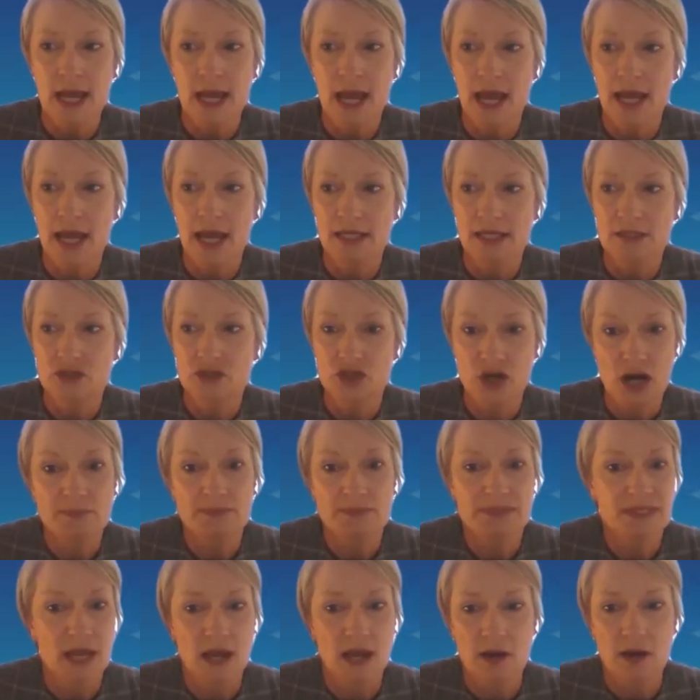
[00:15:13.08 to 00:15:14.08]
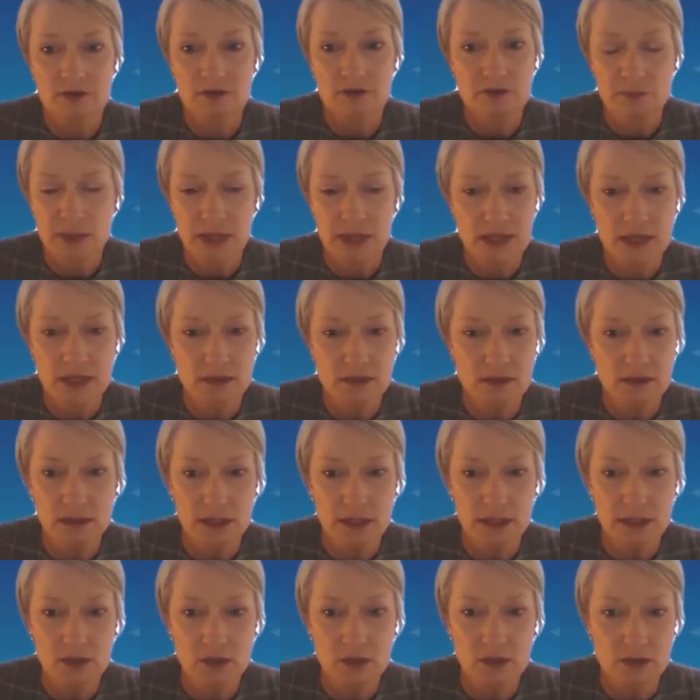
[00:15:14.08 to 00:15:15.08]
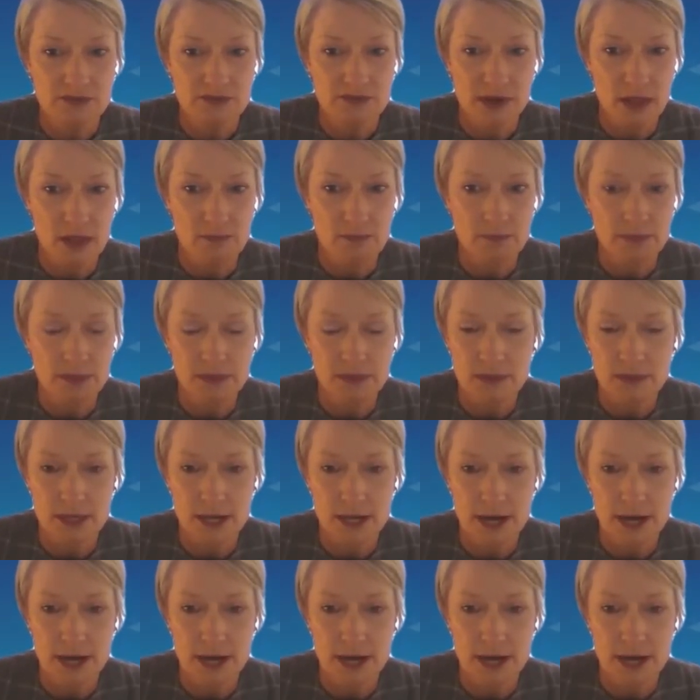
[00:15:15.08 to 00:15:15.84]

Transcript: And traps now have been in clinical development,